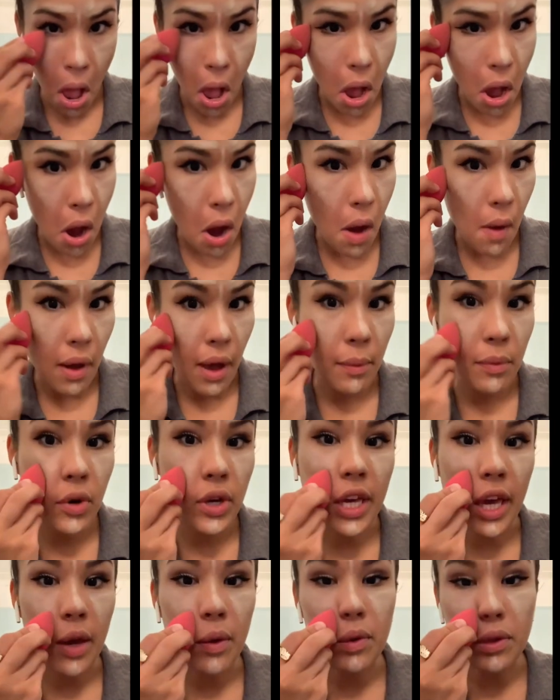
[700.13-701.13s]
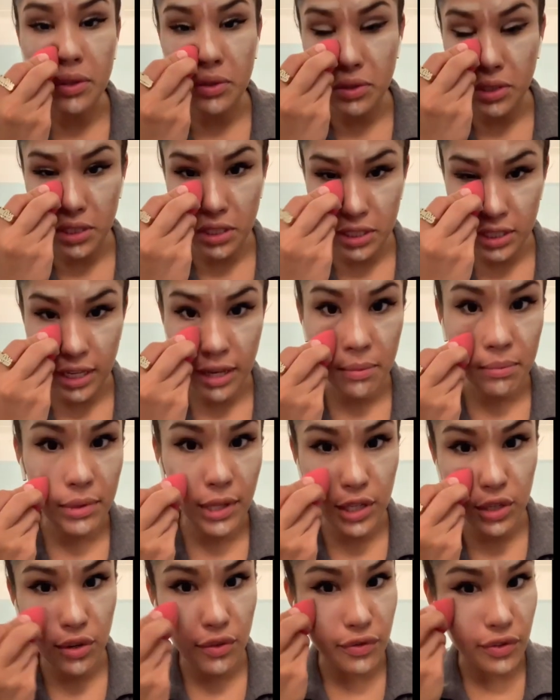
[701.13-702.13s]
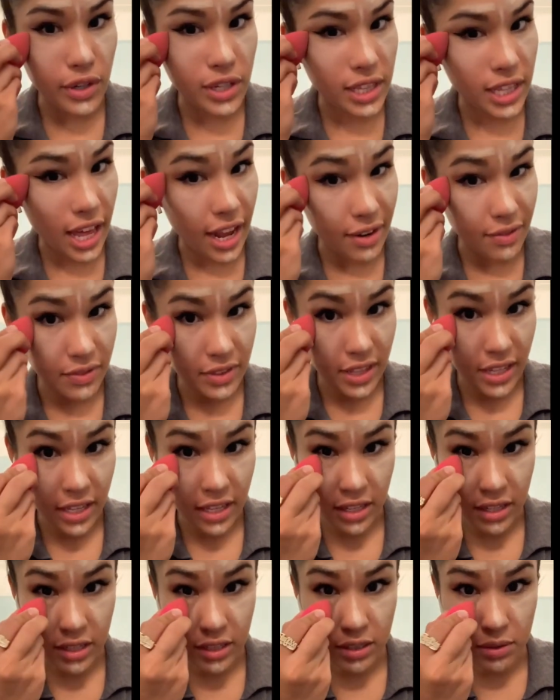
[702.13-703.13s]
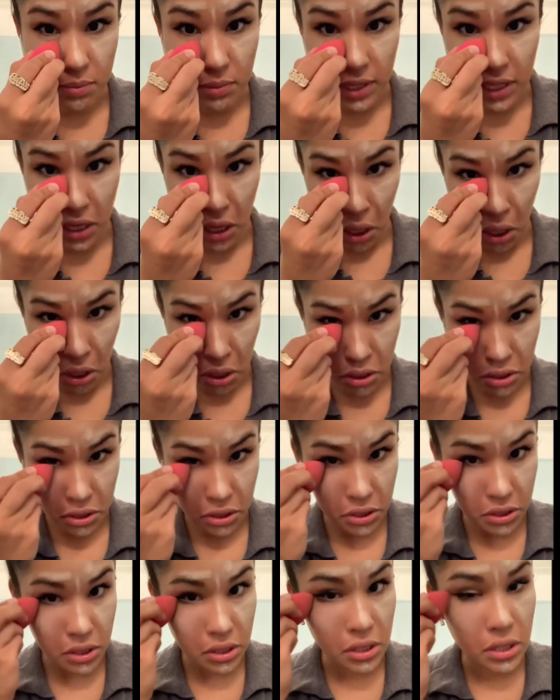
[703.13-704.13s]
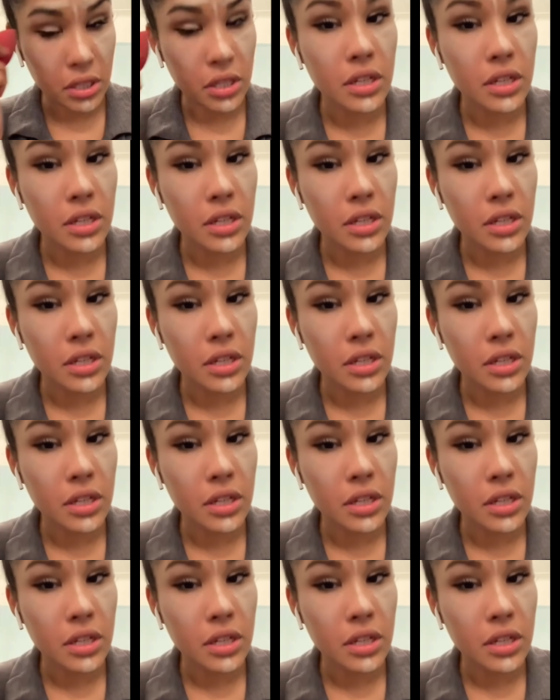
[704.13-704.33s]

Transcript: Um, I'm okay with using the same blender for a lot of things because